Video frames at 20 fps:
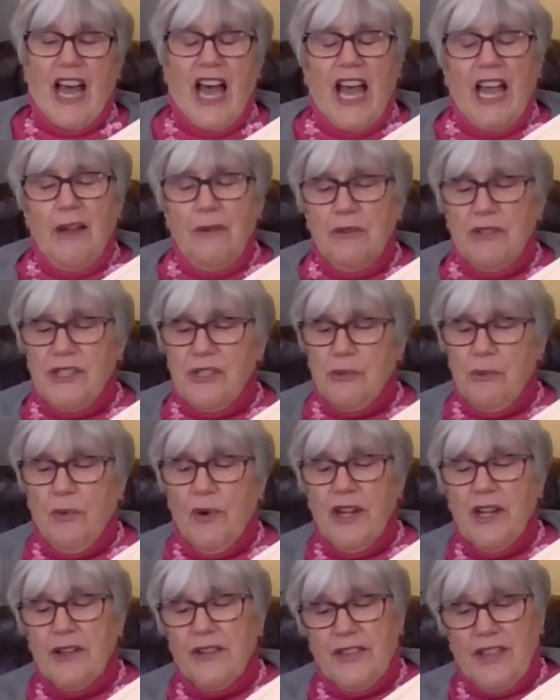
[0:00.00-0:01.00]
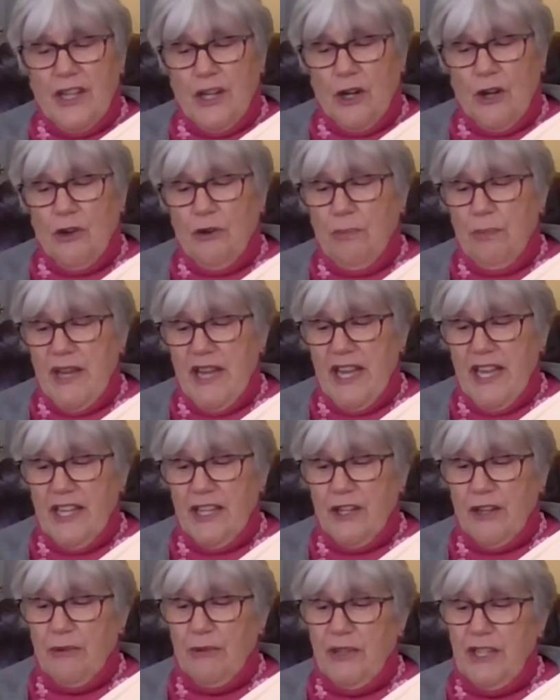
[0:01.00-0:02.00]
I was aware that Opa had
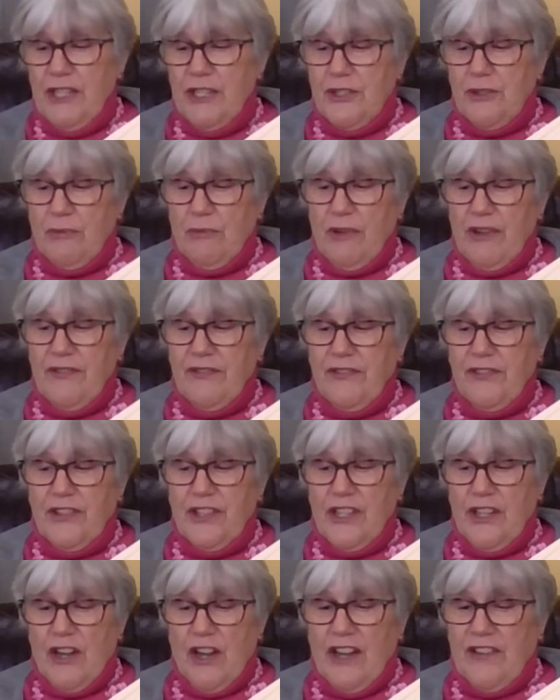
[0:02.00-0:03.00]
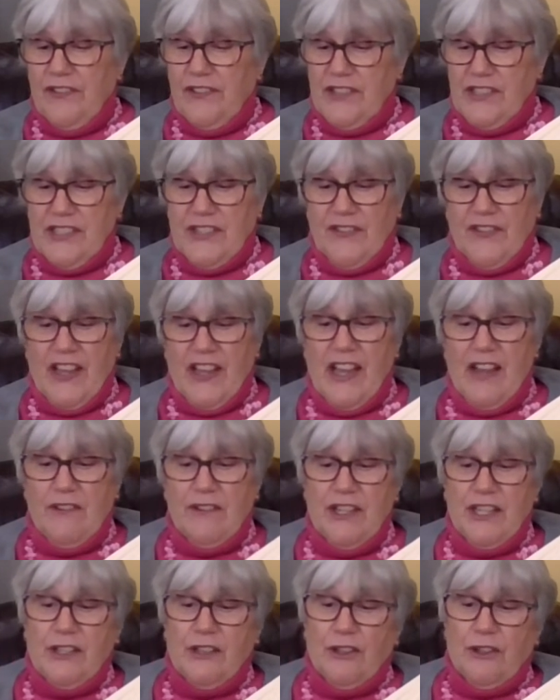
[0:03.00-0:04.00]
agreed to run for the office of
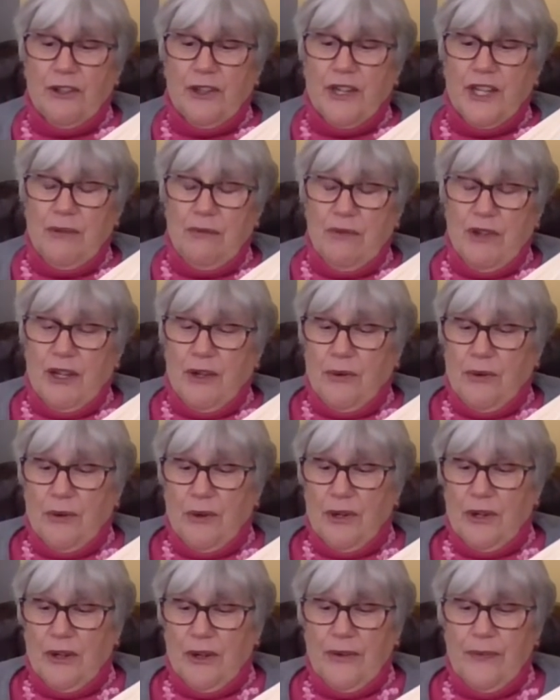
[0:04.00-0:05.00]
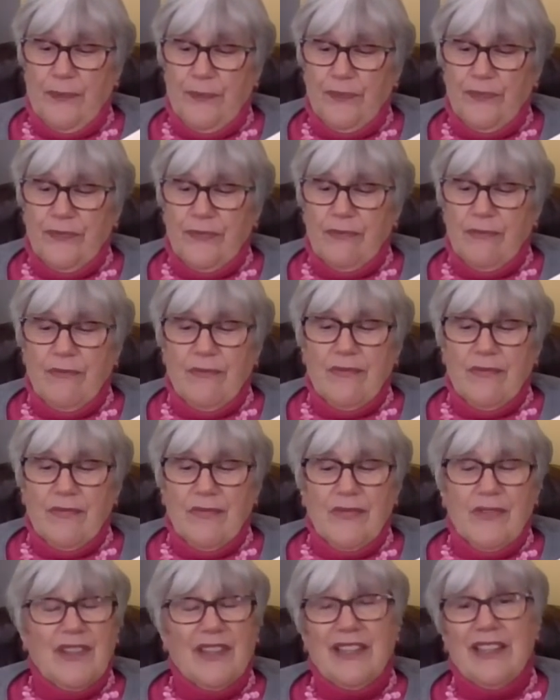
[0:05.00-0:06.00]
county clerk and recorder.
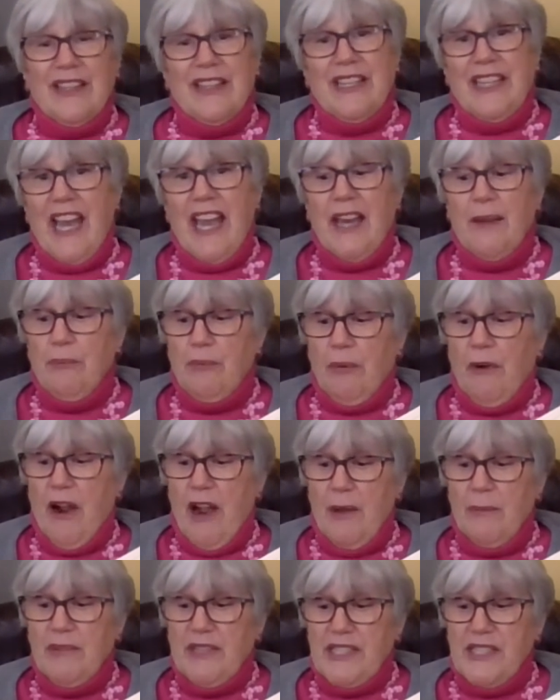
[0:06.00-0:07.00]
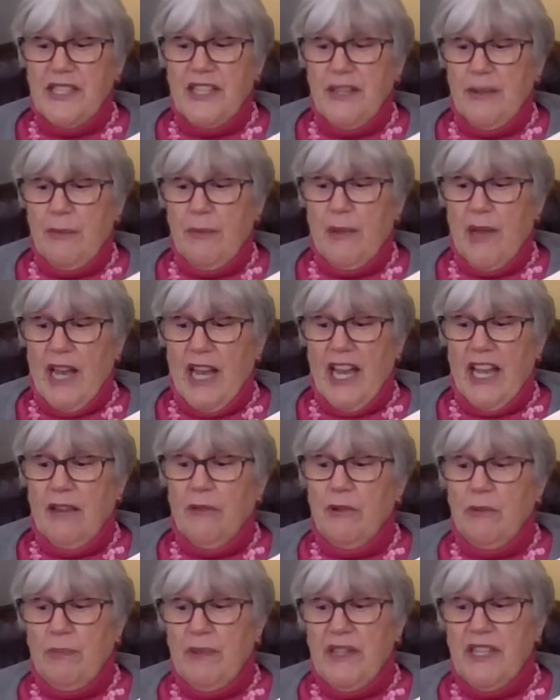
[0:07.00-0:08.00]
I had promised him I
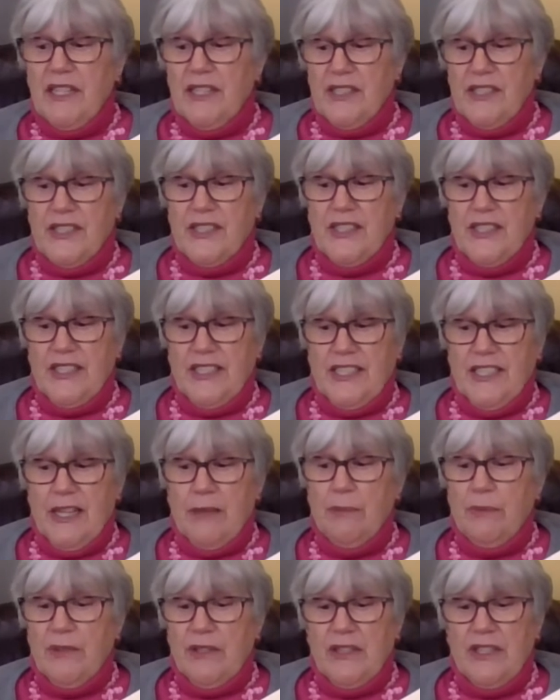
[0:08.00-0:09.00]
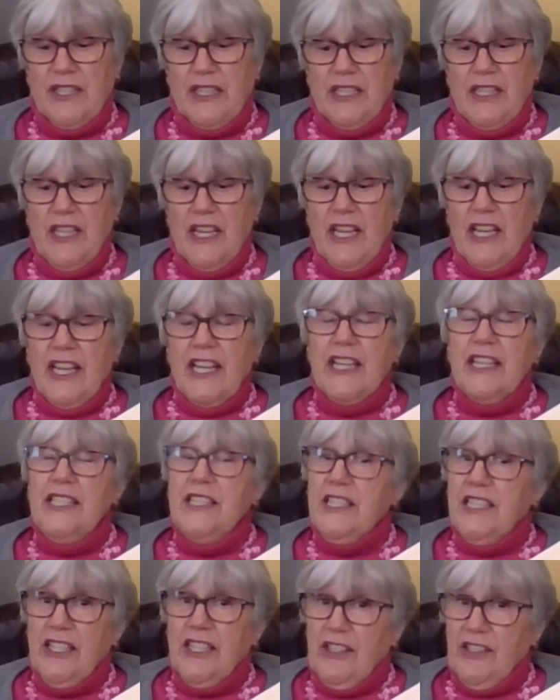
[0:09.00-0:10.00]
would be his deputy
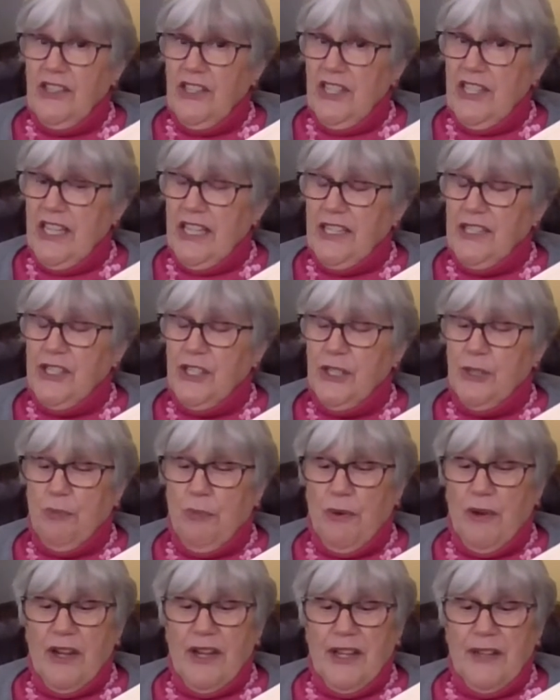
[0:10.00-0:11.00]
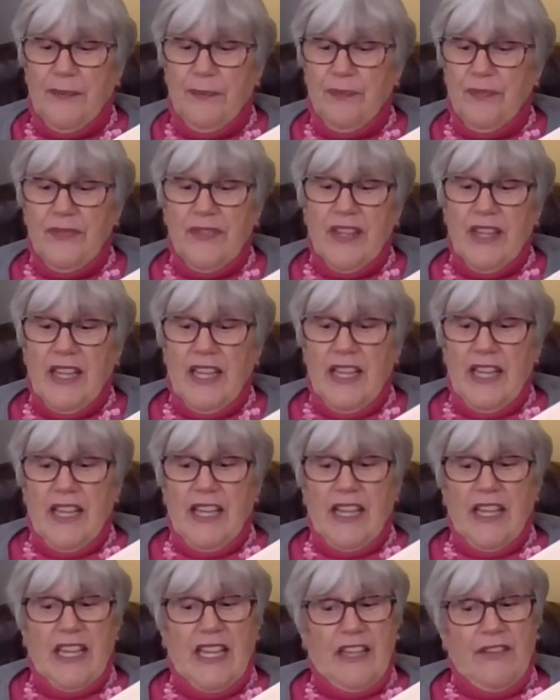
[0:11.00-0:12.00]
until the next spring,
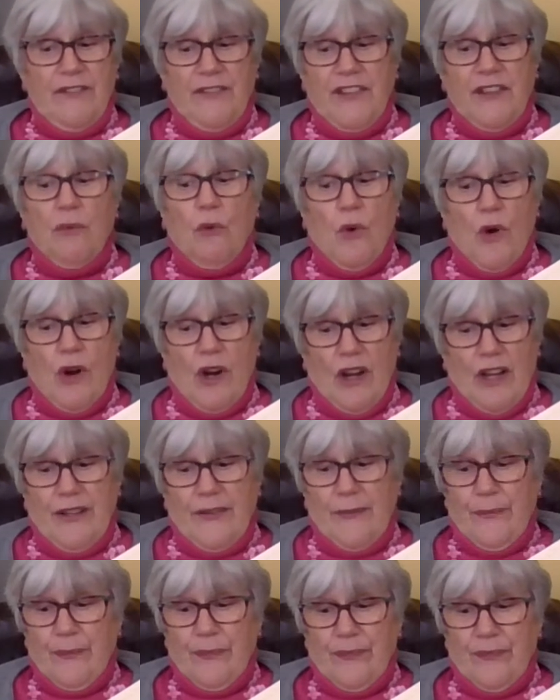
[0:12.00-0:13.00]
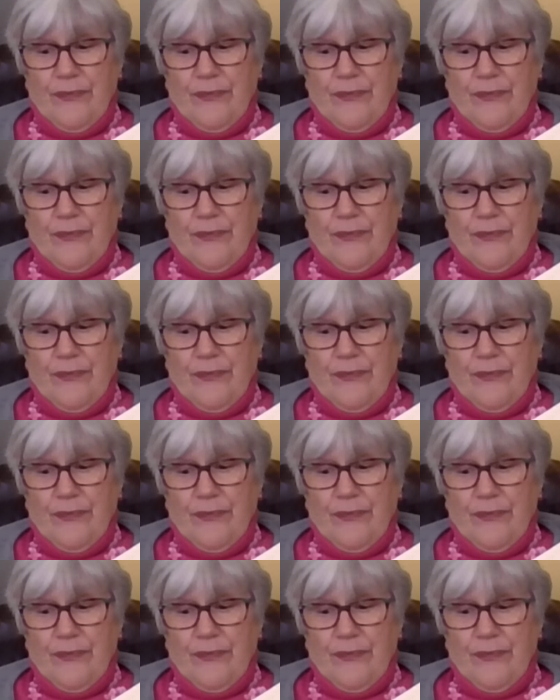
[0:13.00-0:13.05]
if he won,